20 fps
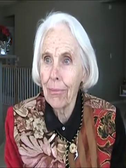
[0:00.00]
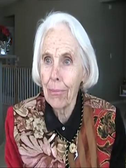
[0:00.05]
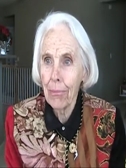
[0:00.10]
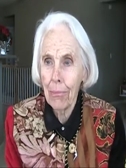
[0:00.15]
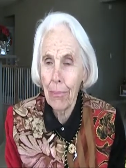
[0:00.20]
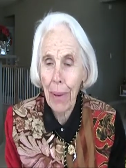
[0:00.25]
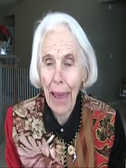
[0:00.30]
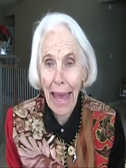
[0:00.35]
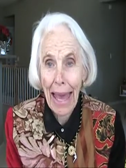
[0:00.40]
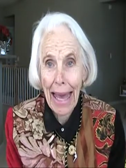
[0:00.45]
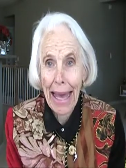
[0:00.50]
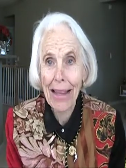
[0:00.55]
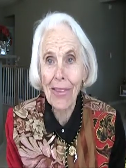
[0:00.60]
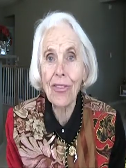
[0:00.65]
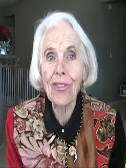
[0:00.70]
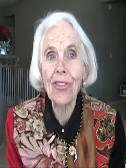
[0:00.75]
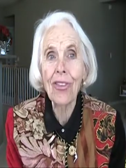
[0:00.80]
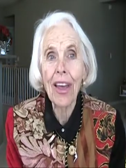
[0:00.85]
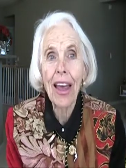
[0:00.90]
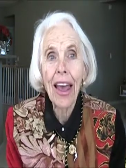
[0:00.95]

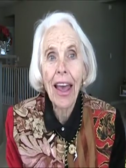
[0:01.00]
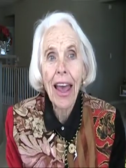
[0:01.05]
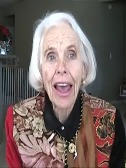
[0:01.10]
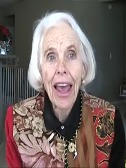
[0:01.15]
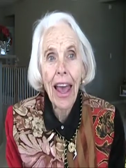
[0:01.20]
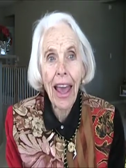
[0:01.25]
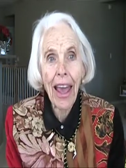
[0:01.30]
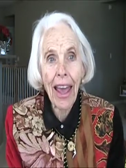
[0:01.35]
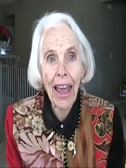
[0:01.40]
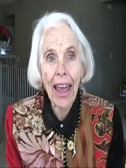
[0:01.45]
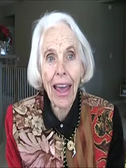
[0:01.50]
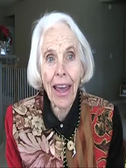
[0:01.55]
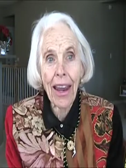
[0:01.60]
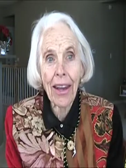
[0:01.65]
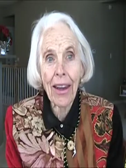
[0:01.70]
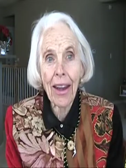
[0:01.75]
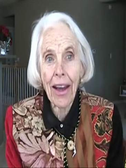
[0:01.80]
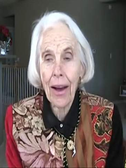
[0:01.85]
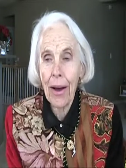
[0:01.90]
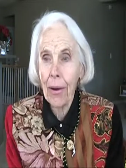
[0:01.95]
pants
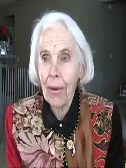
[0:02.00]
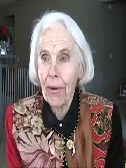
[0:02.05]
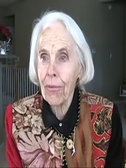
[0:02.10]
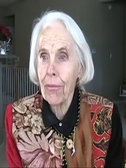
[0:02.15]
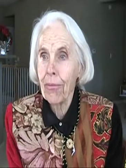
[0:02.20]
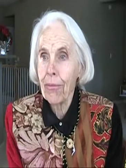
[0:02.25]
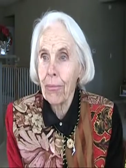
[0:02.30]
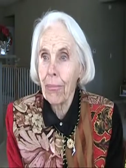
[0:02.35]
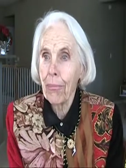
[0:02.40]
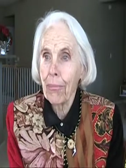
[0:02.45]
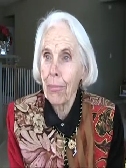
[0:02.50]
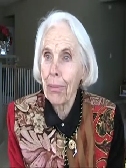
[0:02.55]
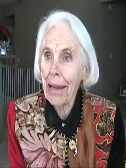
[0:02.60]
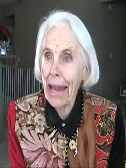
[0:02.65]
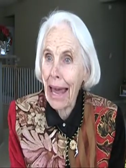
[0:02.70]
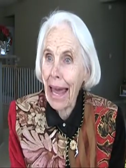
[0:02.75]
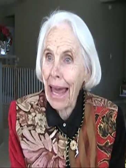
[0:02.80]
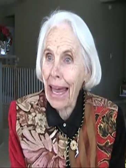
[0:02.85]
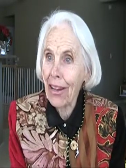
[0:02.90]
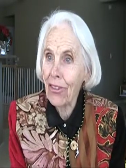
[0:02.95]
and a
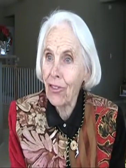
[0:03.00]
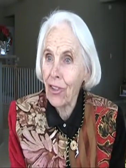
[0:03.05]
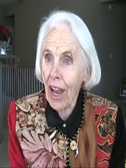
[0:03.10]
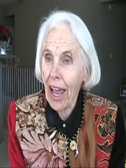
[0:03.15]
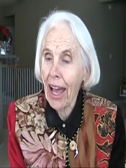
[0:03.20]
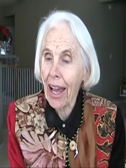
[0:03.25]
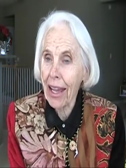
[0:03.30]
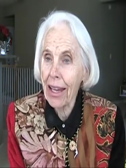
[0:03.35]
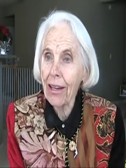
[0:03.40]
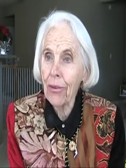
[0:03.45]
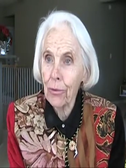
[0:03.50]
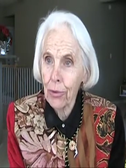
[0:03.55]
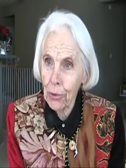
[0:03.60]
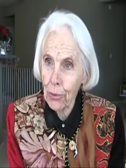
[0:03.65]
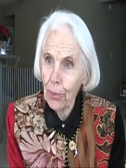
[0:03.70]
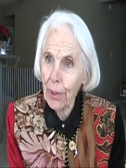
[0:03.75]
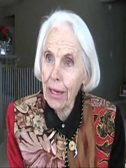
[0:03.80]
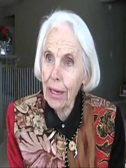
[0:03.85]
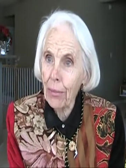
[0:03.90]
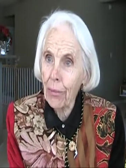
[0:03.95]
plaid jacket. It was
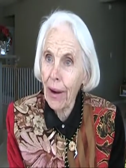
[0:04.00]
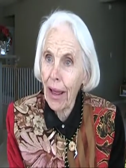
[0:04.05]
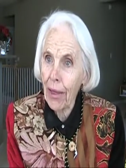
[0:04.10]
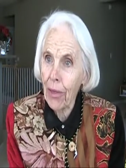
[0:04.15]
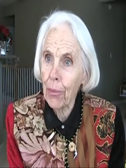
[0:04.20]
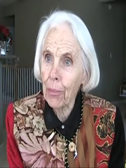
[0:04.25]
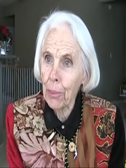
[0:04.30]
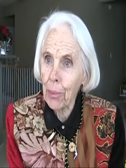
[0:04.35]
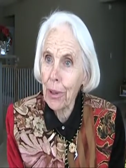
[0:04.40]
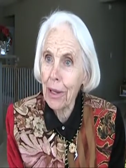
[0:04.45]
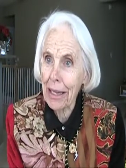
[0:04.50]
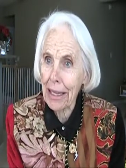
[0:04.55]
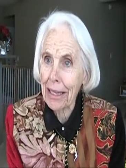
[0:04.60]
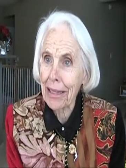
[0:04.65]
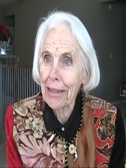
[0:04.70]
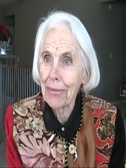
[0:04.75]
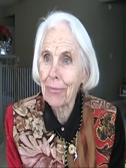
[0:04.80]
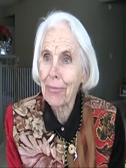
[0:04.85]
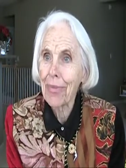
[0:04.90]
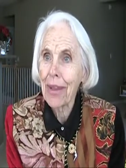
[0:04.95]
really rather pretty,
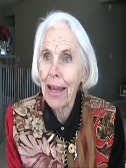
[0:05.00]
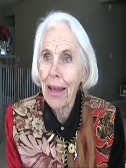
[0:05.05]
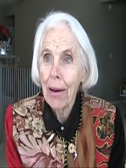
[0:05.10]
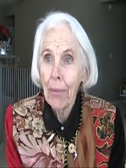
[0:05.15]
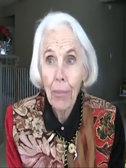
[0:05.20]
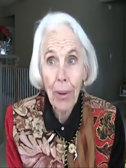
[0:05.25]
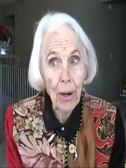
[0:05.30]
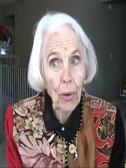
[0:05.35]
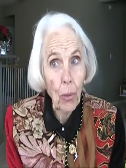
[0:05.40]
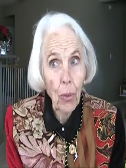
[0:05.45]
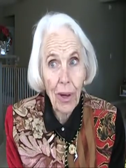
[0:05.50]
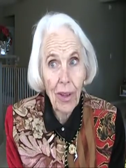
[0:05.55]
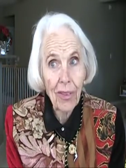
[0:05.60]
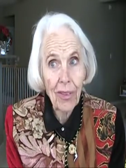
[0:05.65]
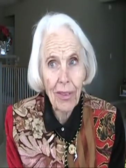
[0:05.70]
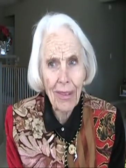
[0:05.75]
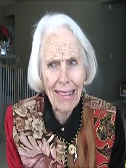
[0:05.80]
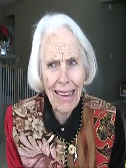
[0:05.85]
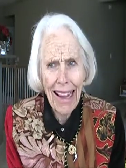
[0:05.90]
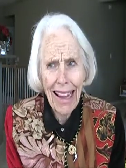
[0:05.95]
but it
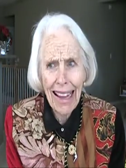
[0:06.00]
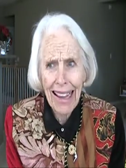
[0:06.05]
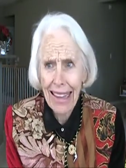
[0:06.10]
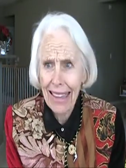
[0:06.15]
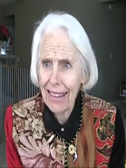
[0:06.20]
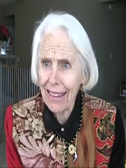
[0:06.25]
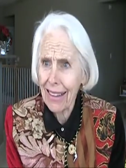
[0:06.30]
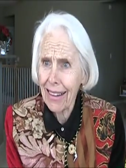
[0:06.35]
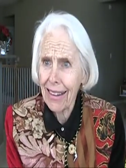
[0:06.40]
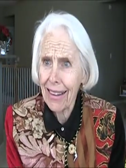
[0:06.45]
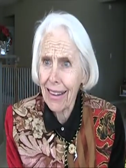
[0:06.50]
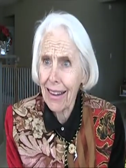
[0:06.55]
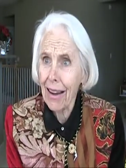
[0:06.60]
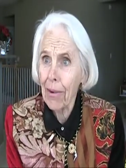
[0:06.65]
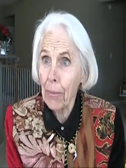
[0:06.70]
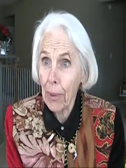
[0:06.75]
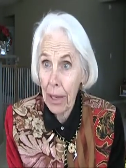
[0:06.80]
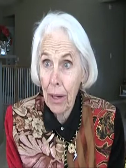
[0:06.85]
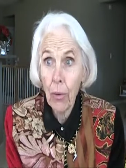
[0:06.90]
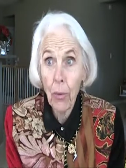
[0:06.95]
wasn't lined,
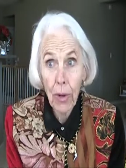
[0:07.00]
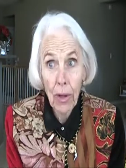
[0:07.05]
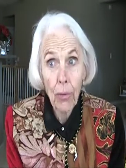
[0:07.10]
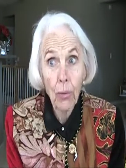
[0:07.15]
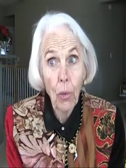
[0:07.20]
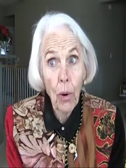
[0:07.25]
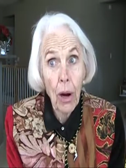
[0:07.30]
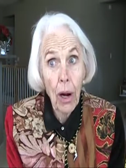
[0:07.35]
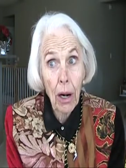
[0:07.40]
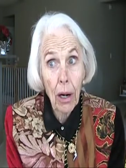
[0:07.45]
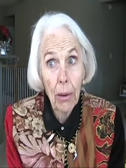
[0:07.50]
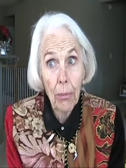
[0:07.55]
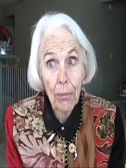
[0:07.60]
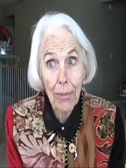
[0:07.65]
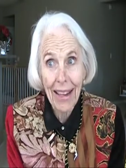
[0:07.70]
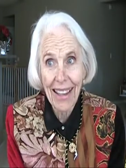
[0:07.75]
but it was warm.